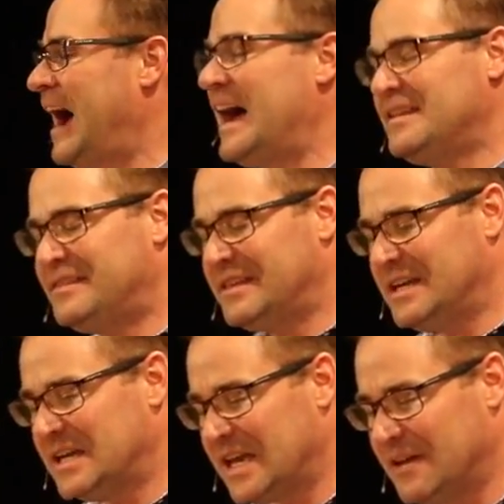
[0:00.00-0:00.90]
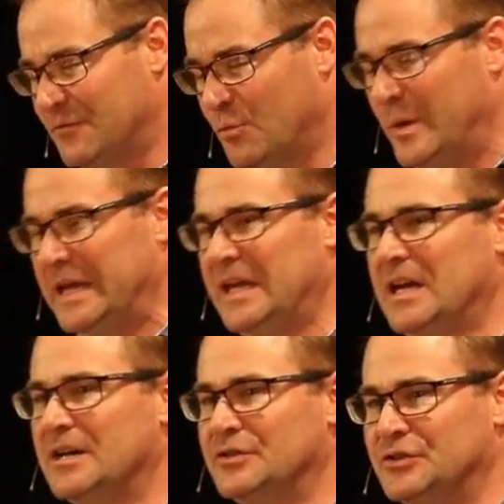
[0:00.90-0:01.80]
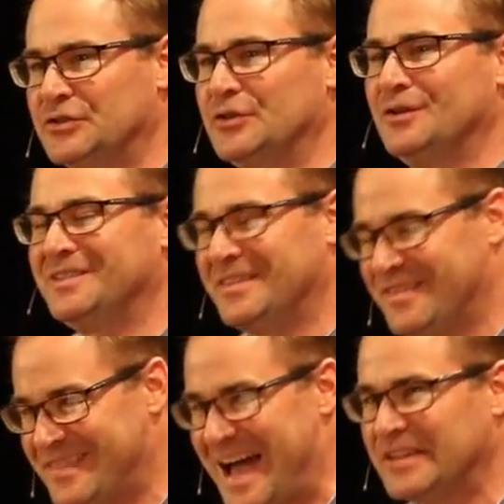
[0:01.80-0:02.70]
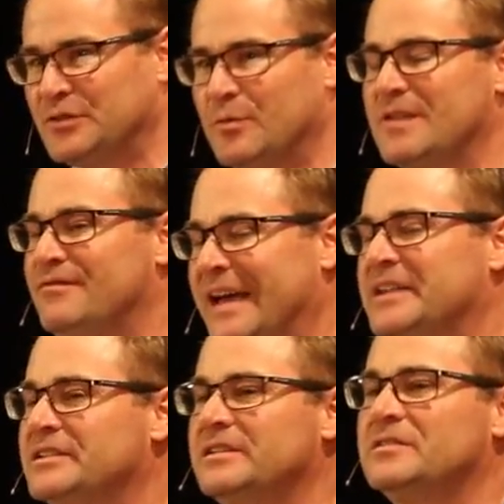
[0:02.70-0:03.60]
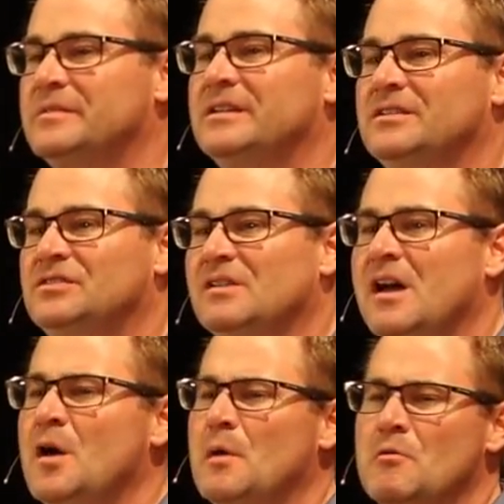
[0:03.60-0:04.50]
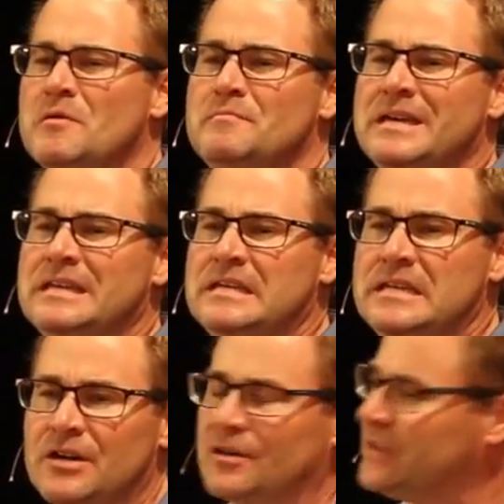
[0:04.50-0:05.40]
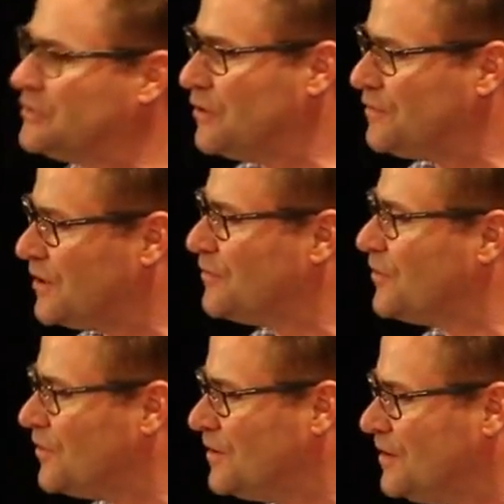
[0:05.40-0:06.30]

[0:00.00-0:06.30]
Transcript: I think if we understood that that's what evangelism is, we wouldn't be nearly so fearful.